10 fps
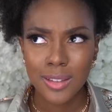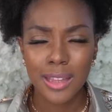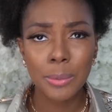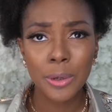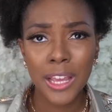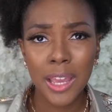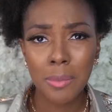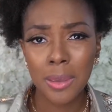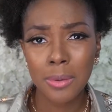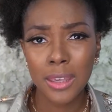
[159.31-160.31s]
Labor Day,
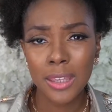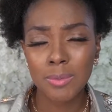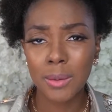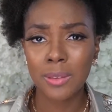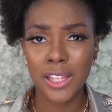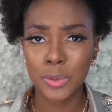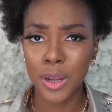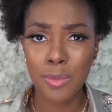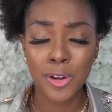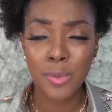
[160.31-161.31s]
maybe that's when
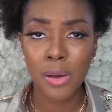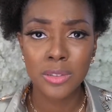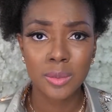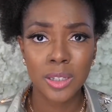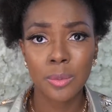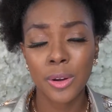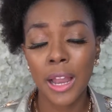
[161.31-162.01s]
I mailed them out in September.